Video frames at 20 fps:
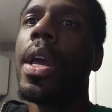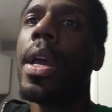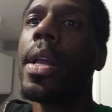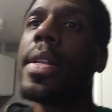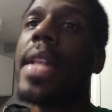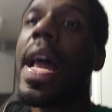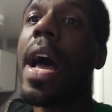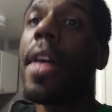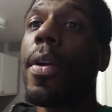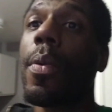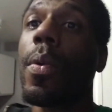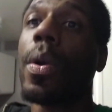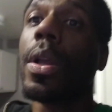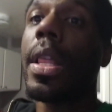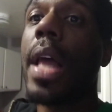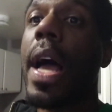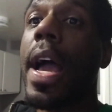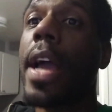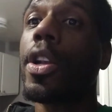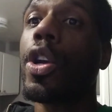Now that we're
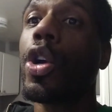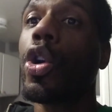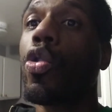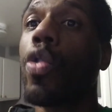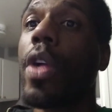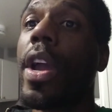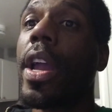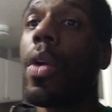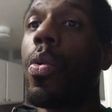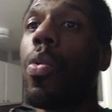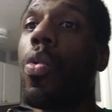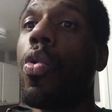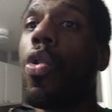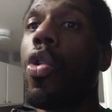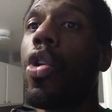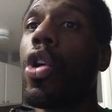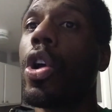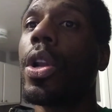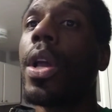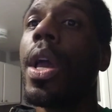relying on Greg
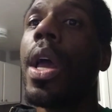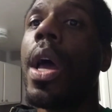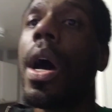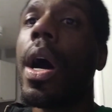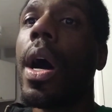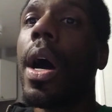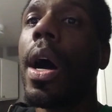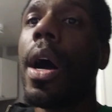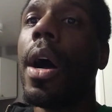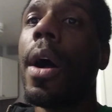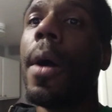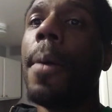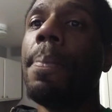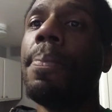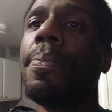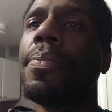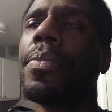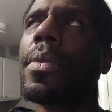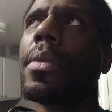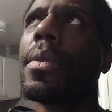Ward.
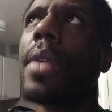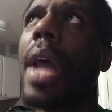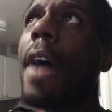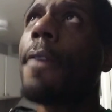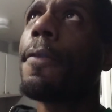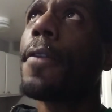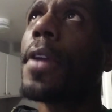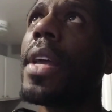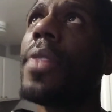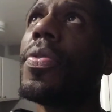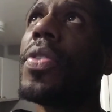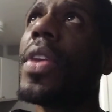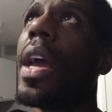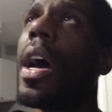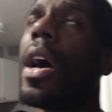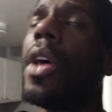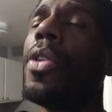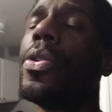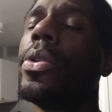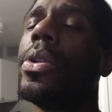I forget the
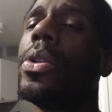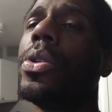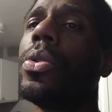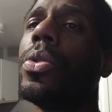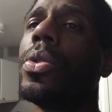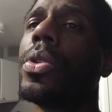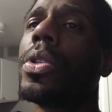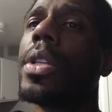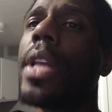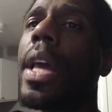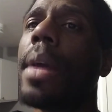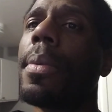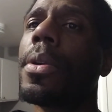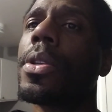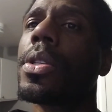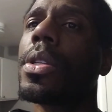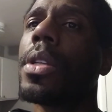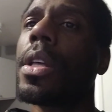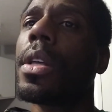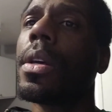other dude's name.
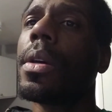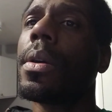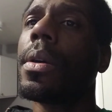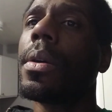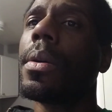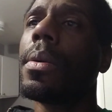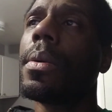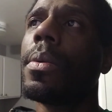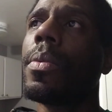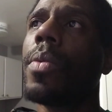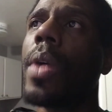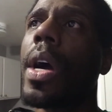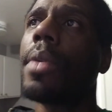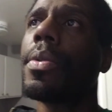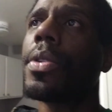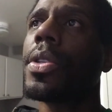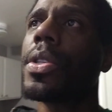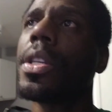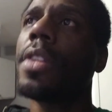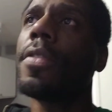There's another wide
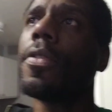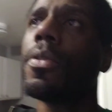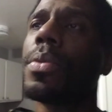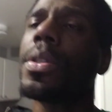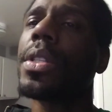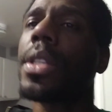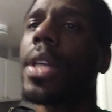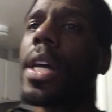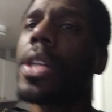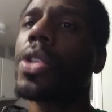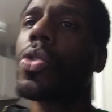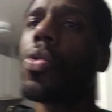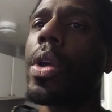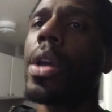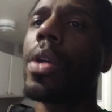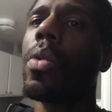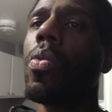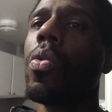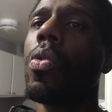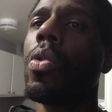receiver besides
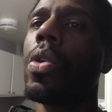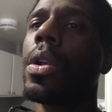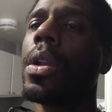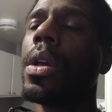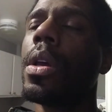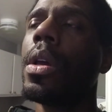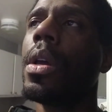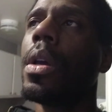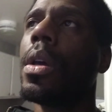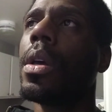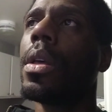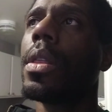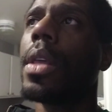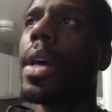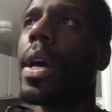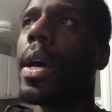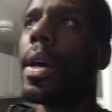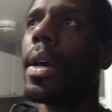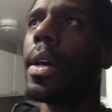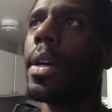Greg Ward
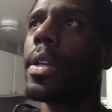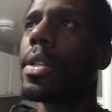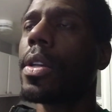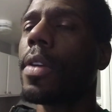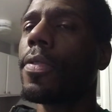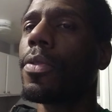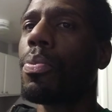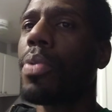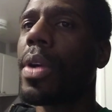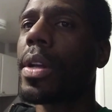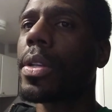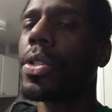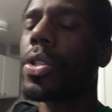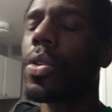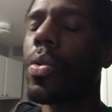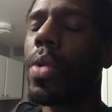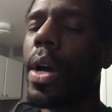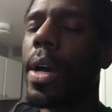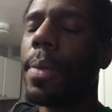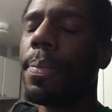that is off the practice
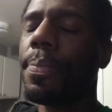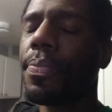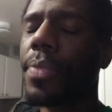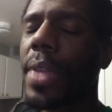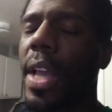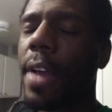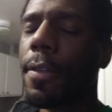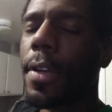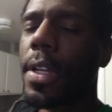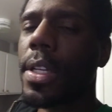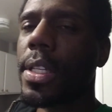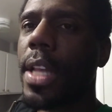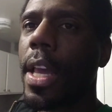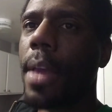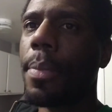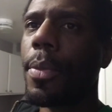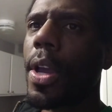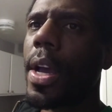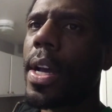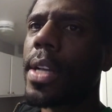squad. I forget his
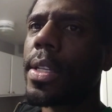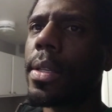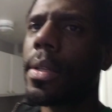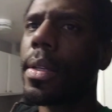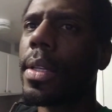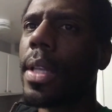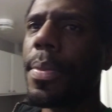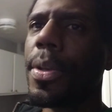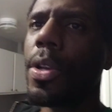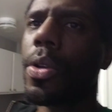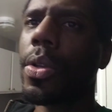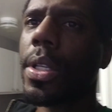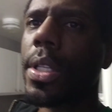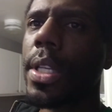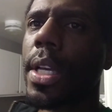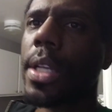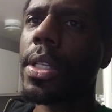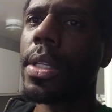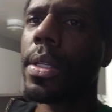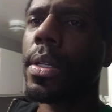name, you guys. Let me know in the
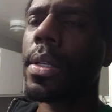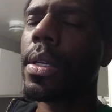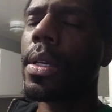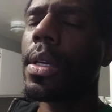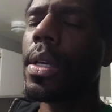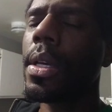section.